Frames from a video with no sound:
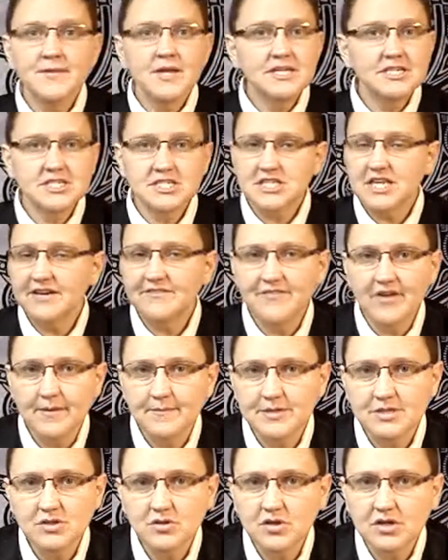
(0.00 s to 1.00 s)
Just like
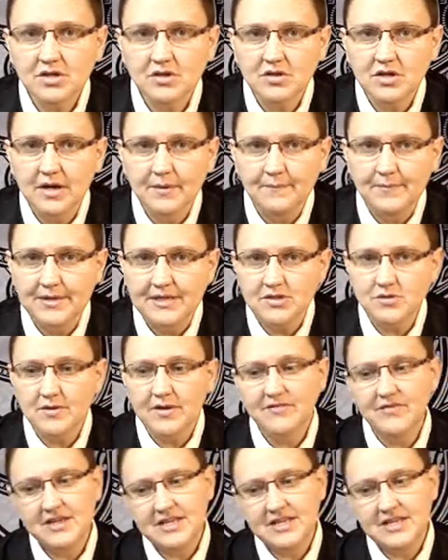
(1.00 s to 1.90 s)
pharmaceutical companies, right?